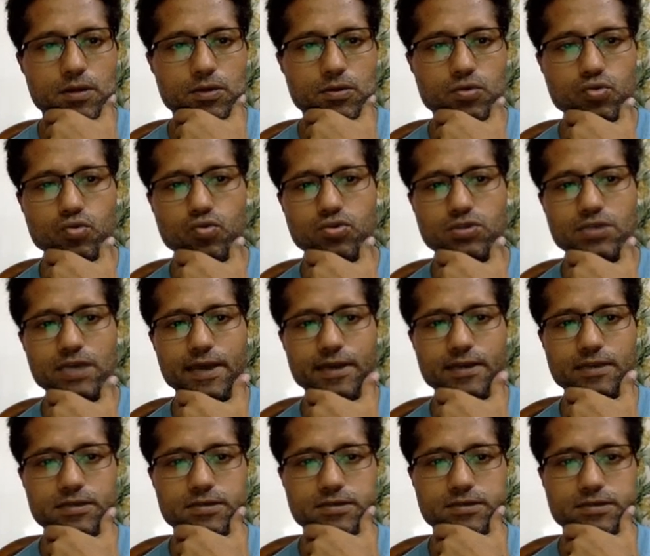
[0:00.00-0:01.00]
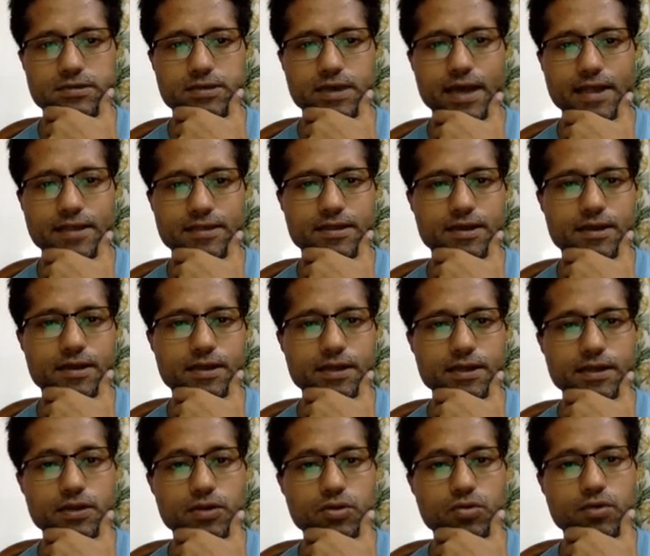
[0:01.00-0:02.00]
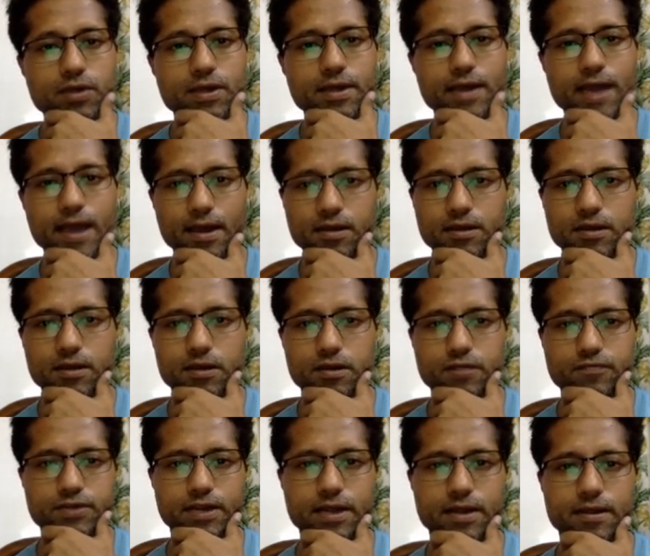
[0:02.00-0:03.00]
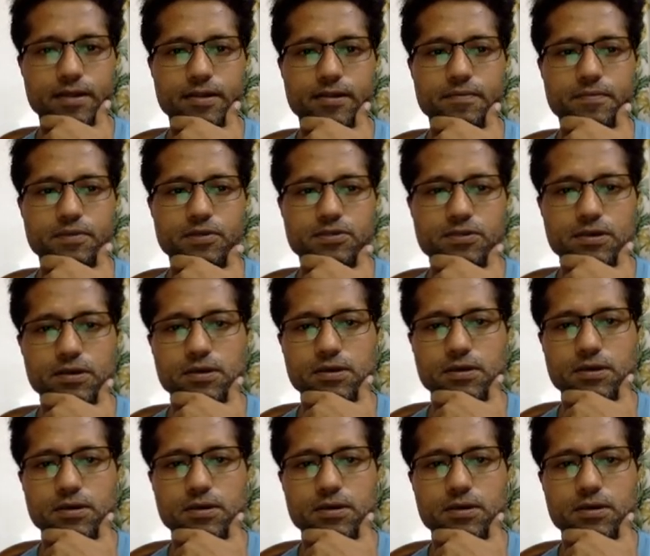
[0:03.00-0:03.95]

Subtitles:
two sides and their including angle of triangle ABC,